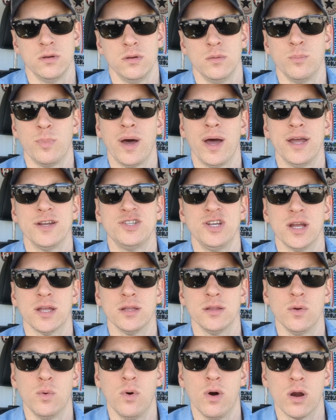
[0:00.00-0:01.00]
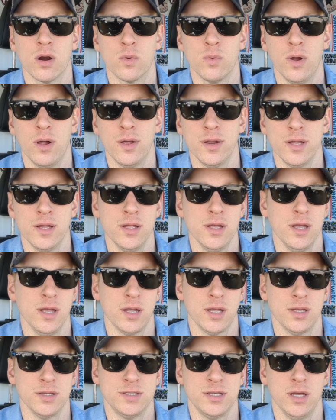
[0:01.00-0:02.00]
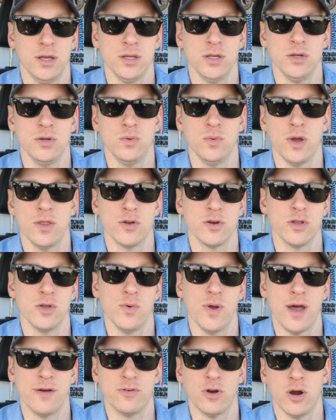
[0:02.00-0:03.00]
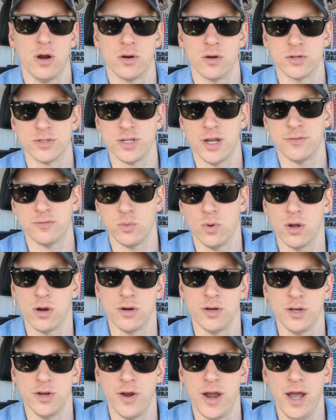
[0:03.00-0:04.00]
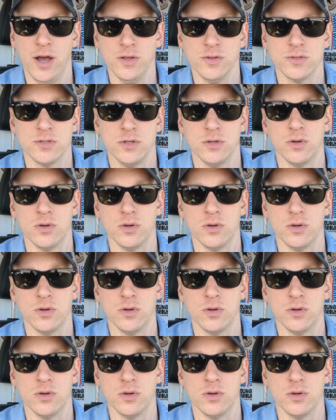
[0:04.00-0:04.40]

By checking the water quality, it can tell you whether you have hard or soft water in your house.